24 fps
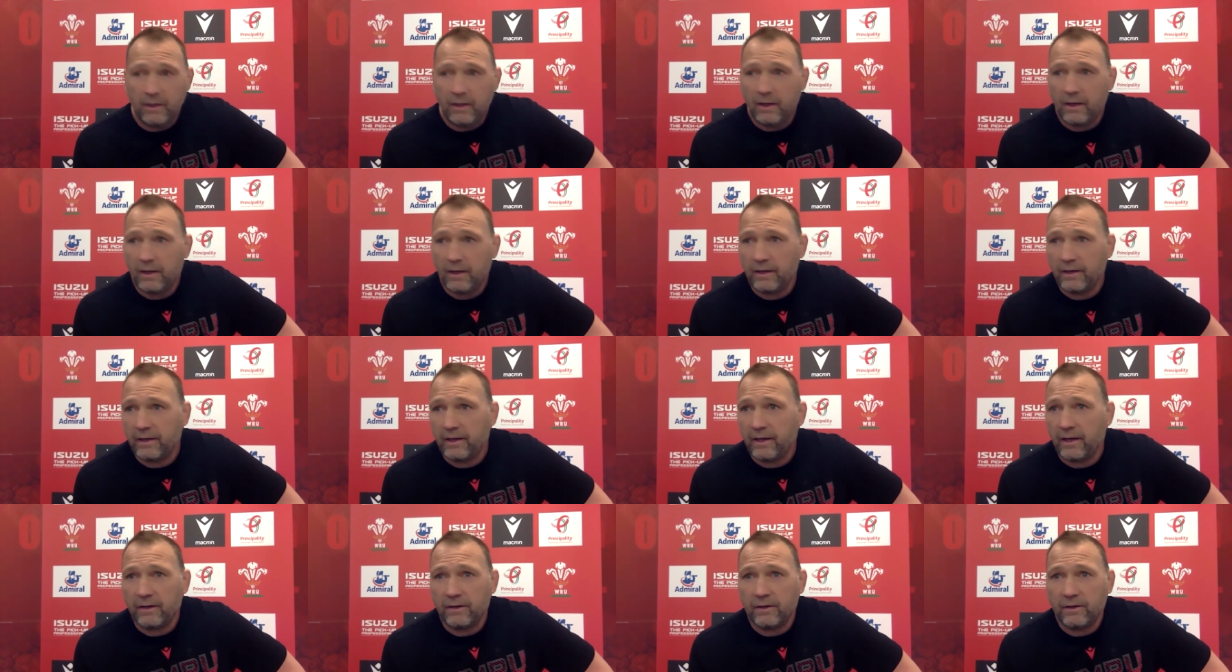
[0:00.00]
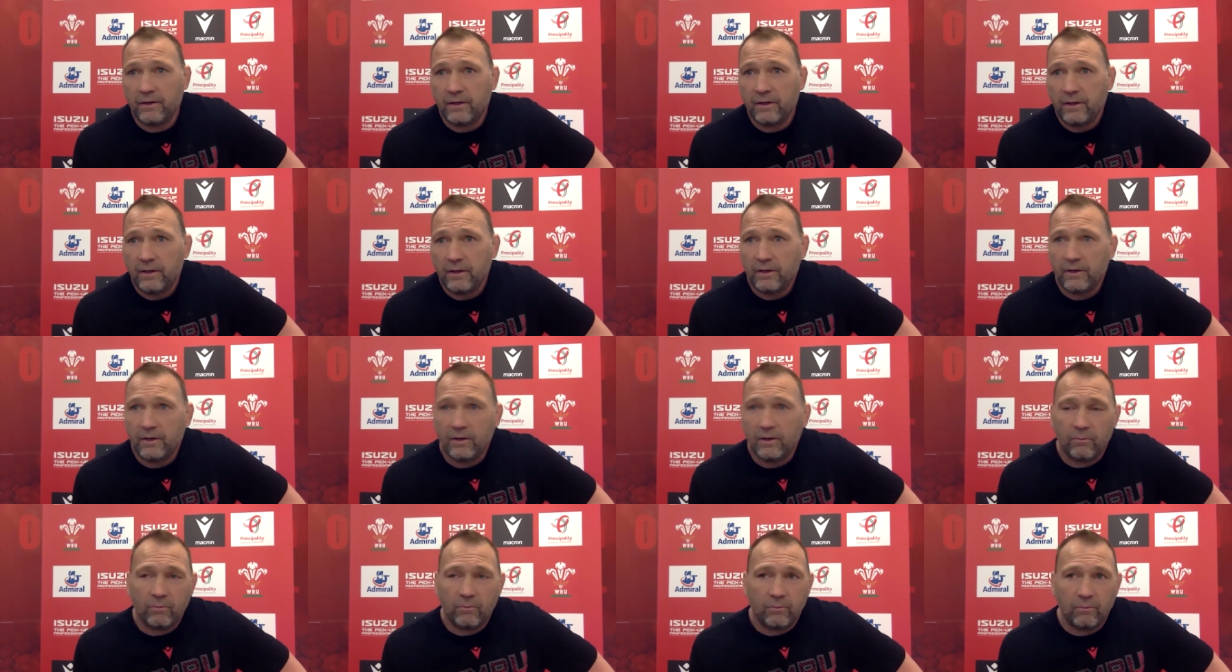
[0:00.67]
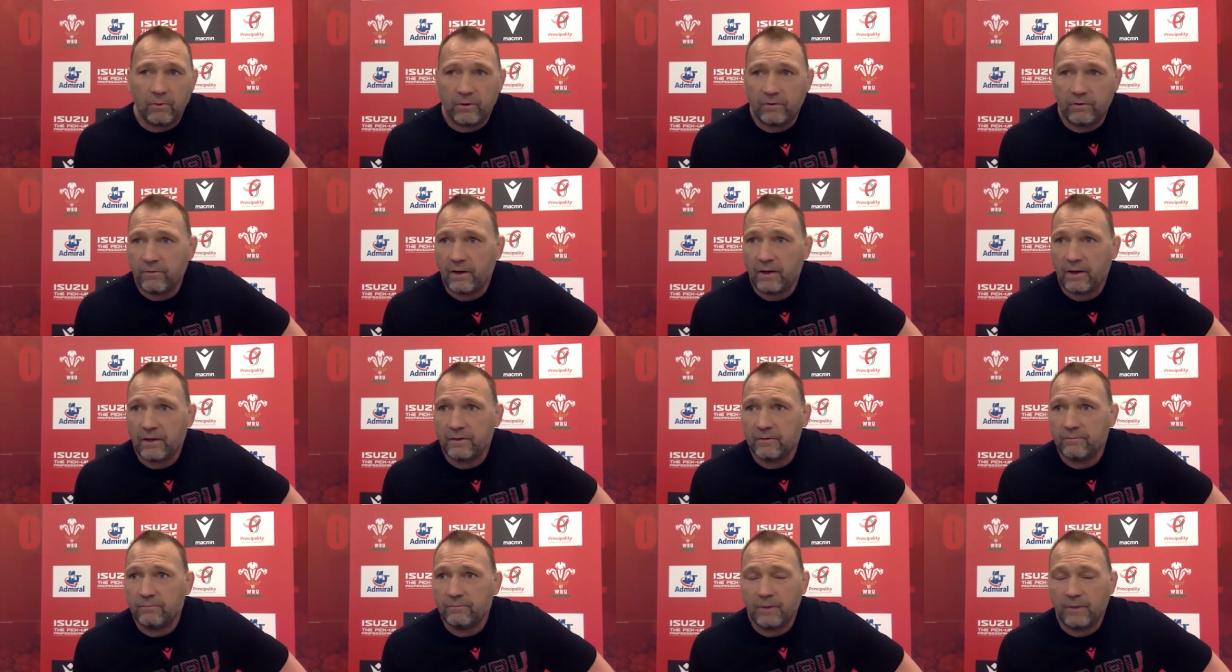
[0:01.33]
And again, you know, we've had
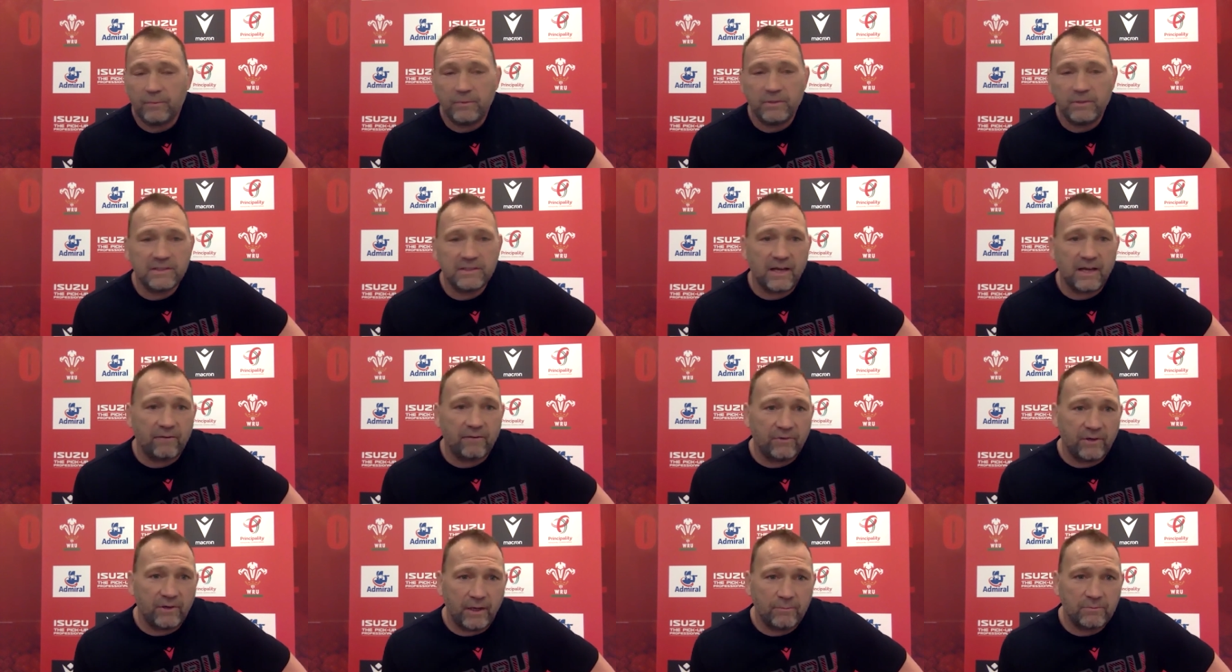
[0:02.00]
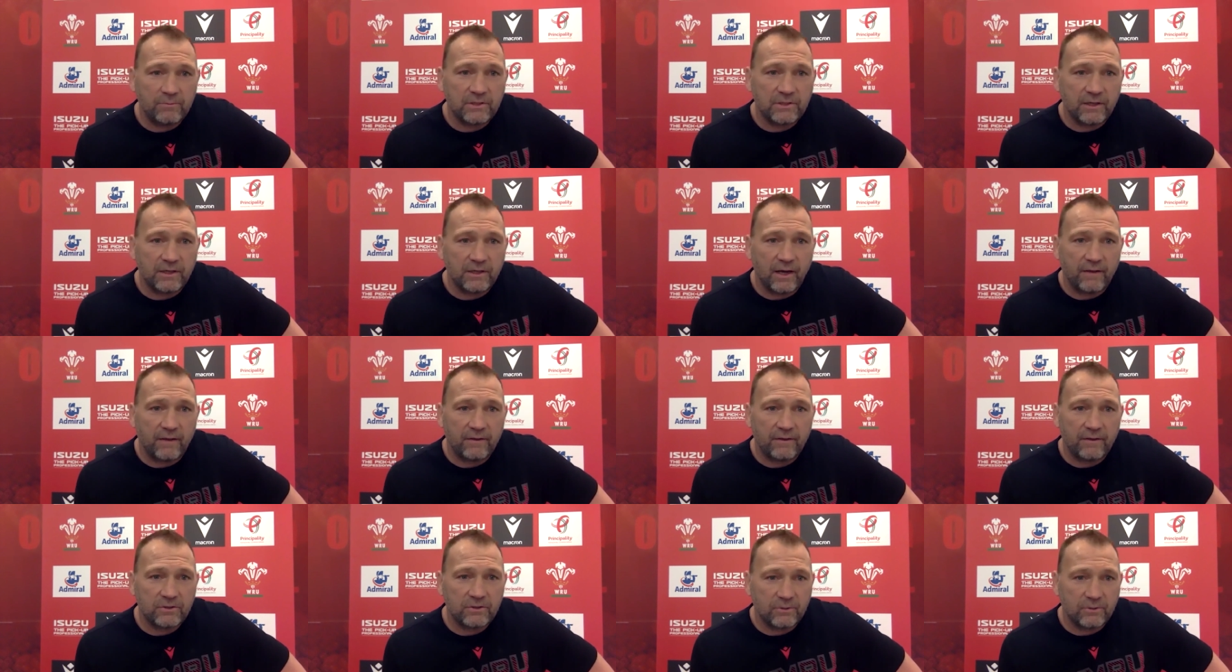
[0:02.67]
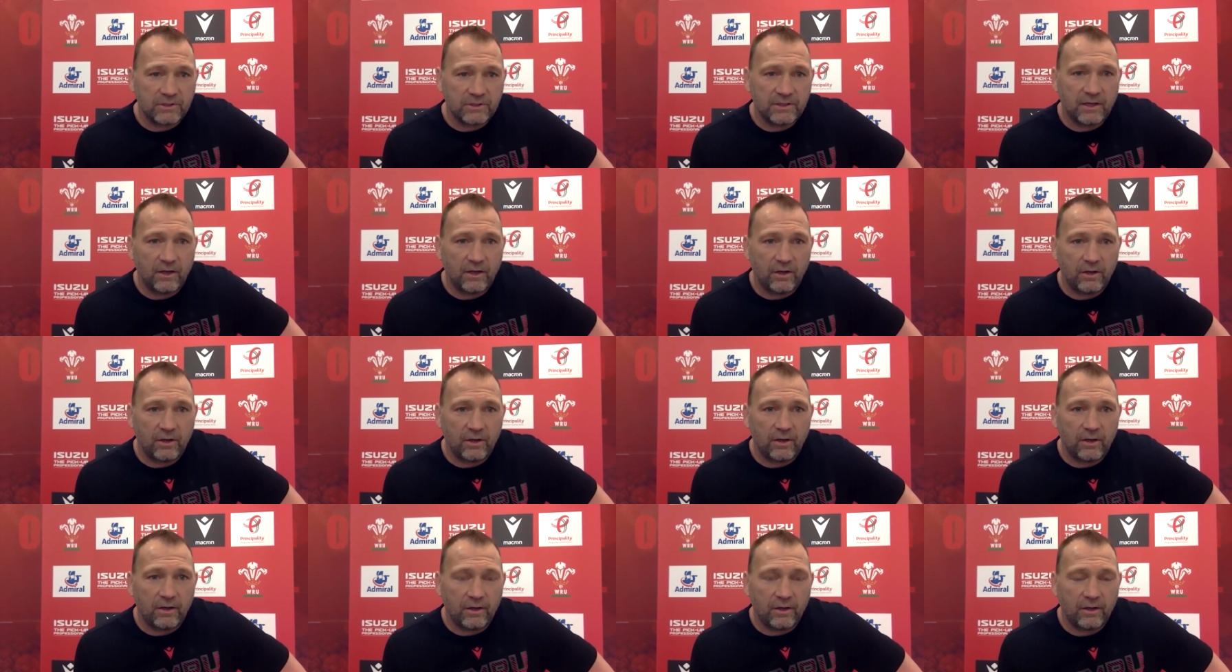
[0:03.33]
maybe seven games together. So it's still a,
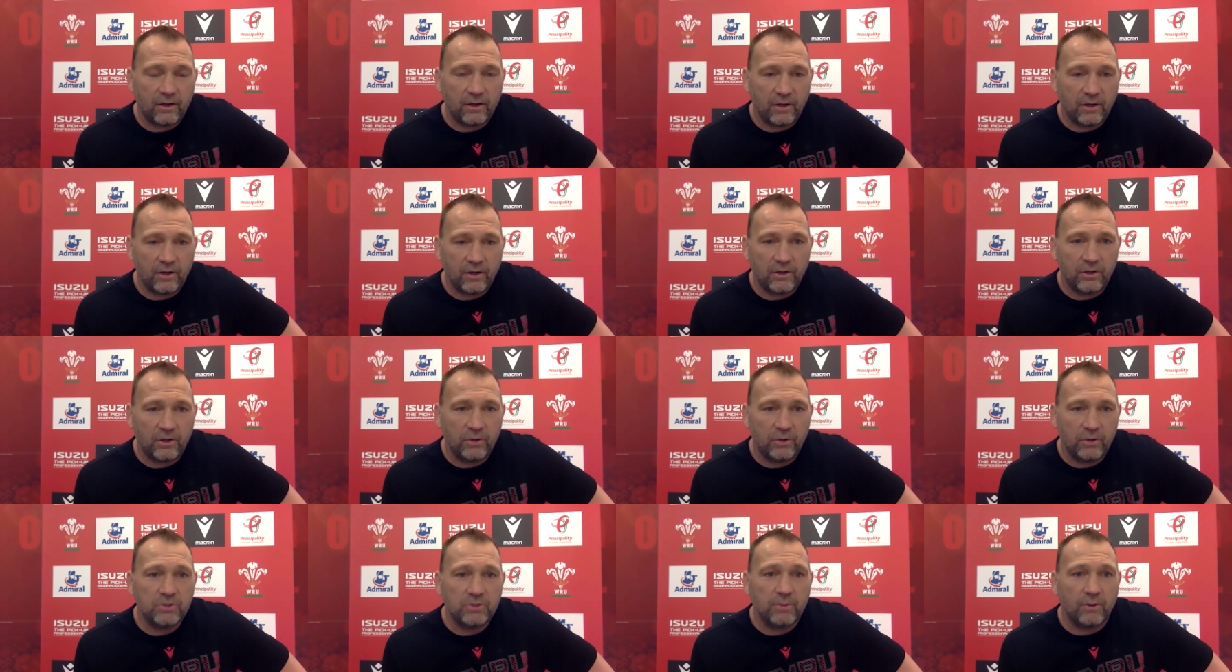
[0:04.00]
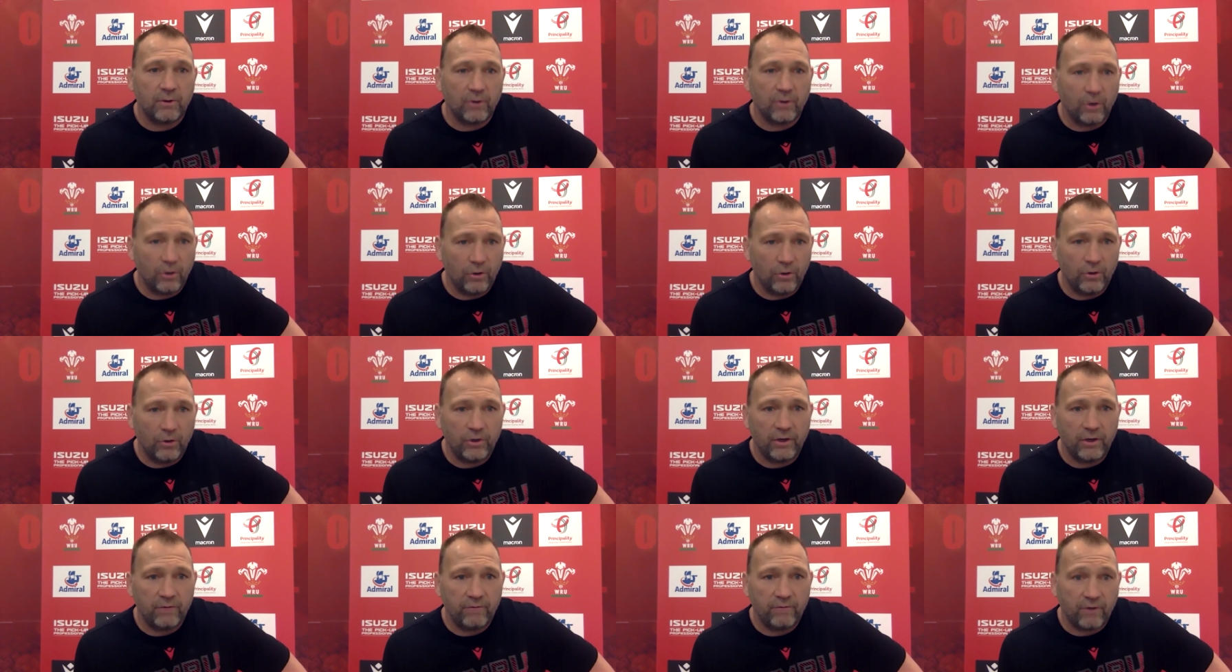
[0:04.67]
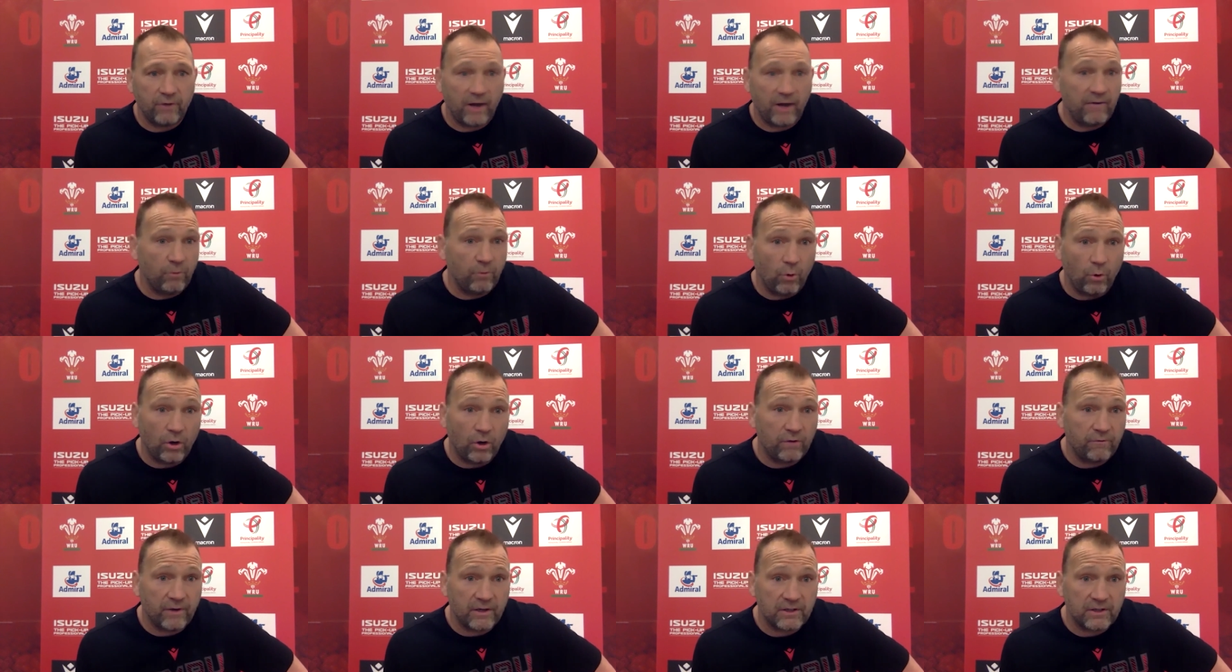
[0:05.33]
a, a huge amount of learning for all
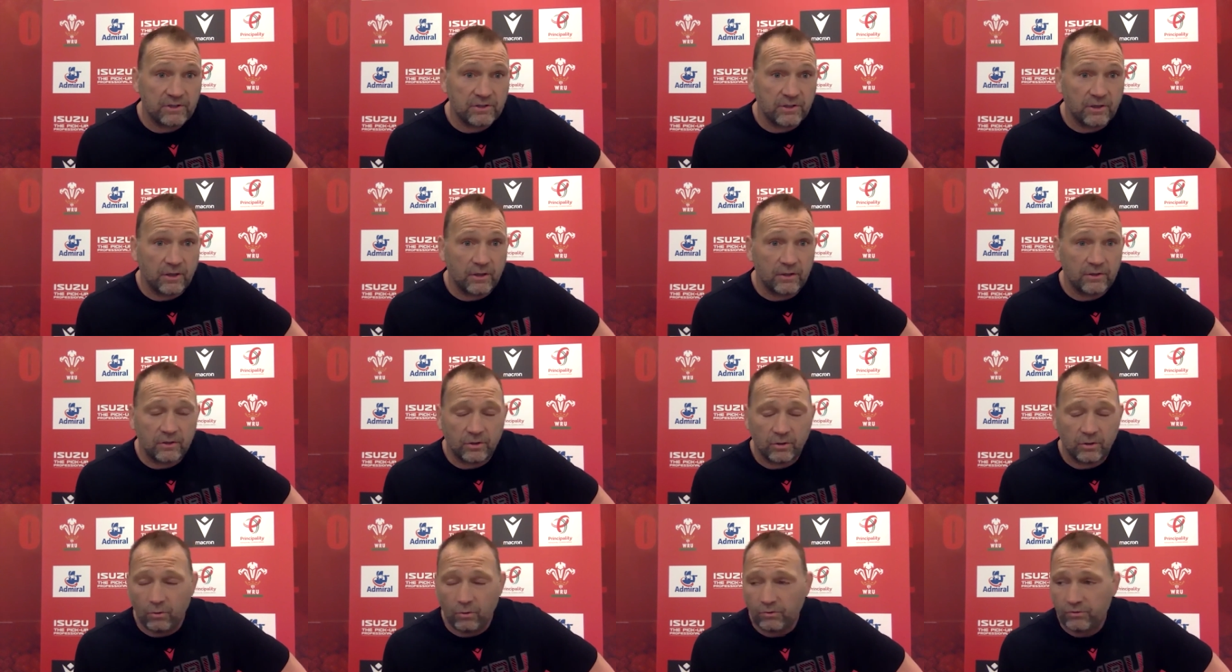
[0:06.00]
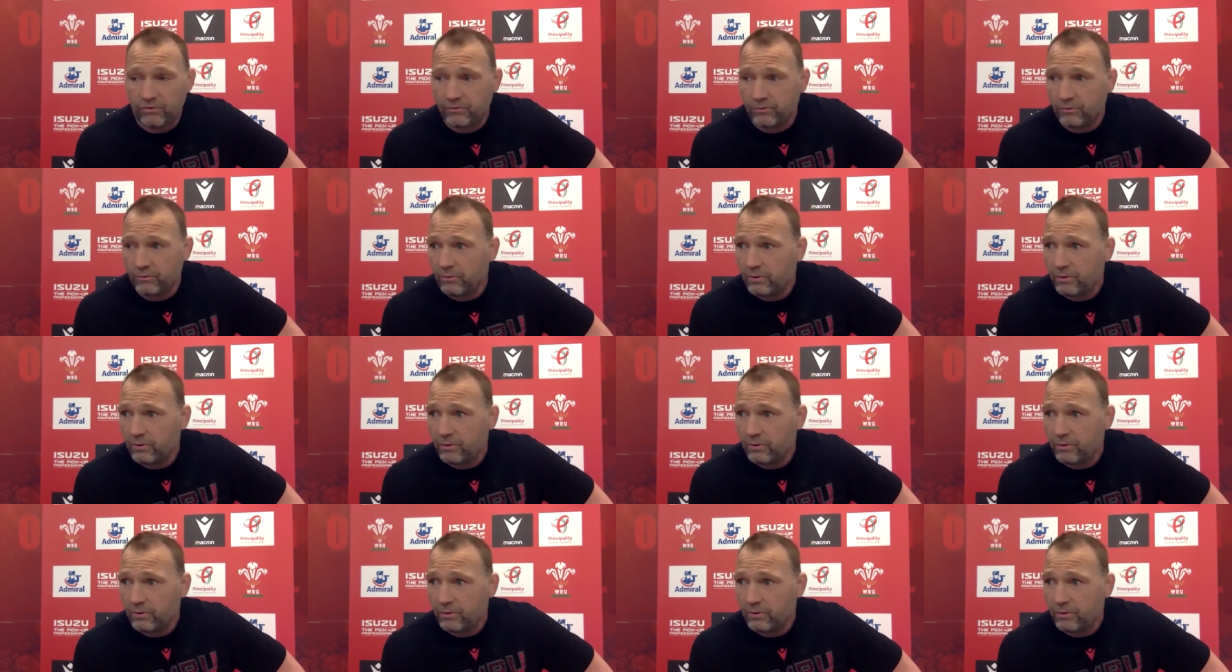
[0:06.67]
of us to, to go through.